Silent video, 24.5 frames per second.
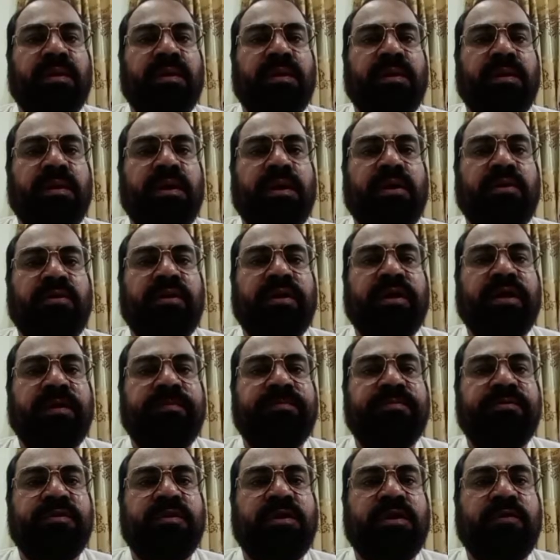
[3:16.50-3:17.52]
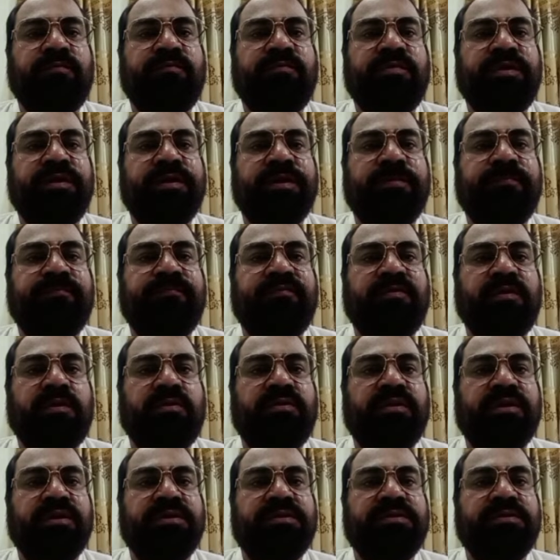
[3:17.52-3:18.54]
Now types of deep
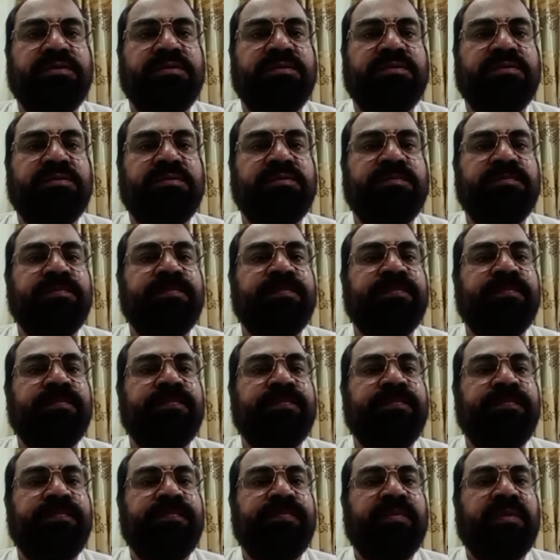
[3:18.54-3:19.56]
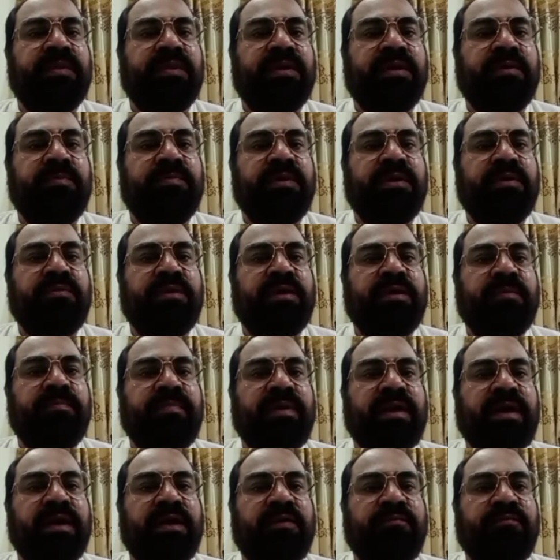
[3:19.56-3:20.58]
foundations. Number 1,
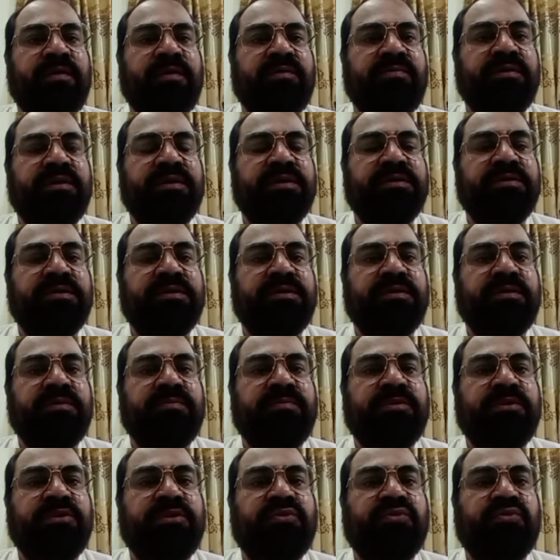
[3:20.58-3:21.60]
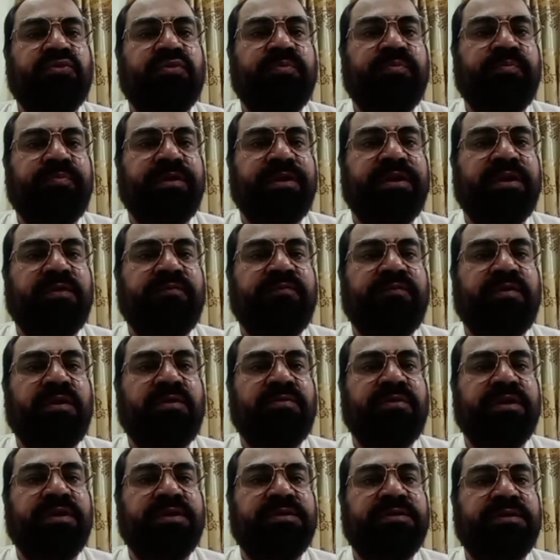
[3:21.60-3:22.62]
pile foundation. Number 2, pier
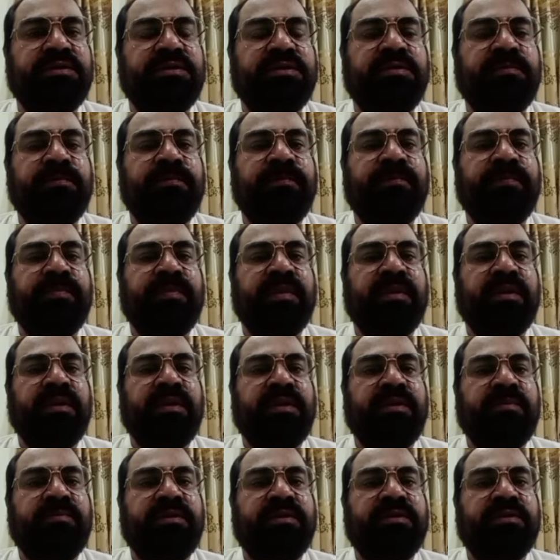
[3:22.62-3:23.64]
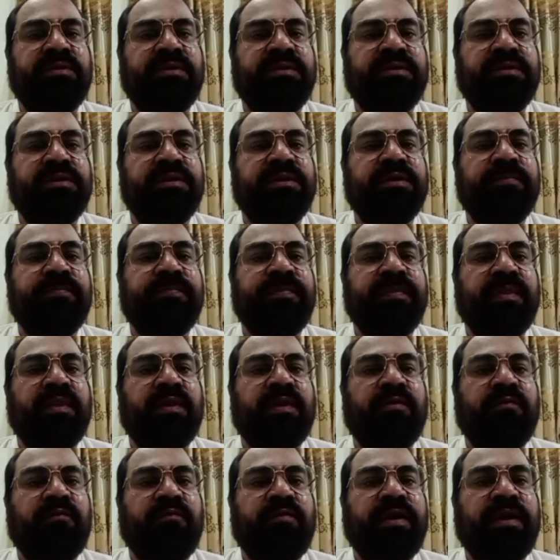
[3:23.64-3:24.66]
foundation. Number 3,
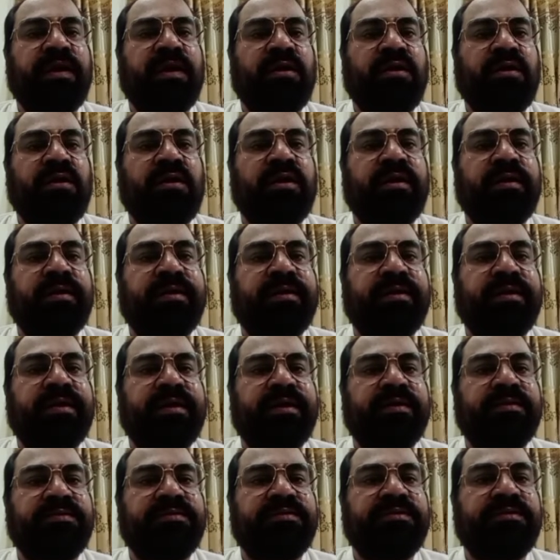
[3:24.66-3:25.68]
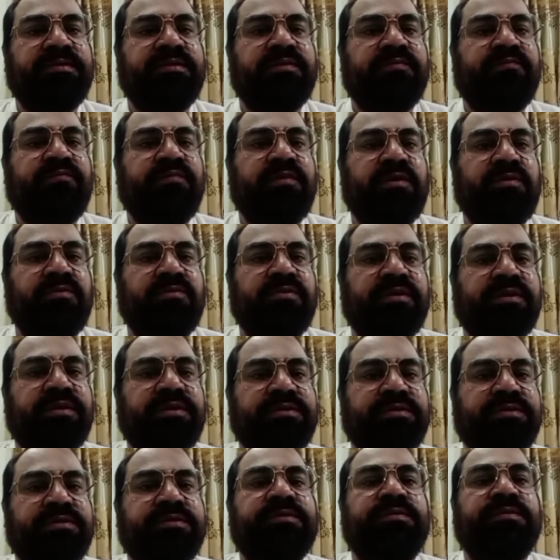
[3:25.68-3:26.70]
well or caisson
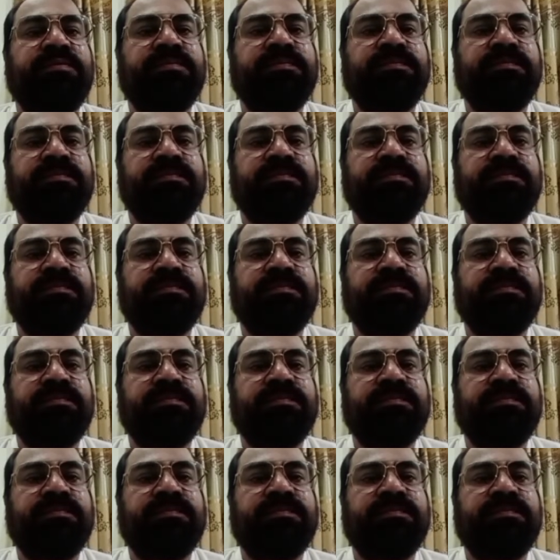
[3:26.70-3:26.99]
foundation.